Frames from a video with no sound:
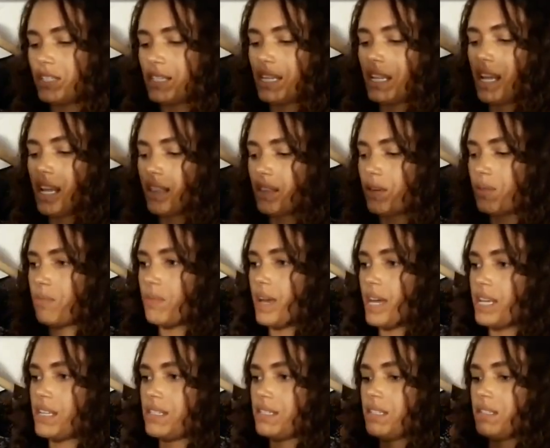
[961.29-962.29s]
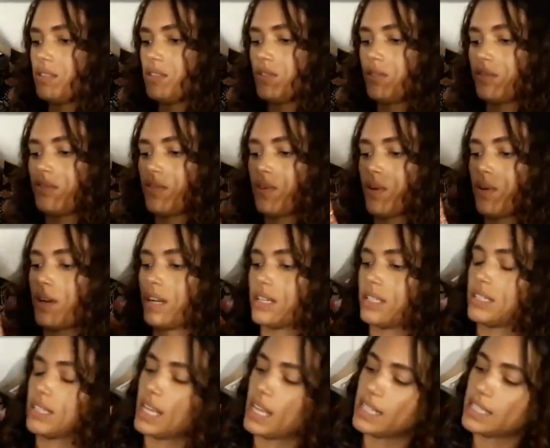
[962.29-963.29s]
in at the waist to, of
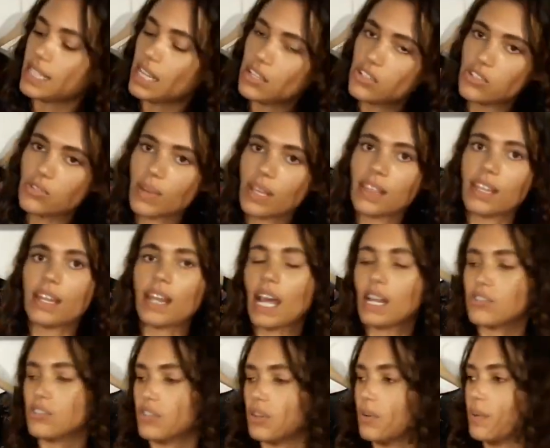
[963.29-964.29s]
course, accentuate the natural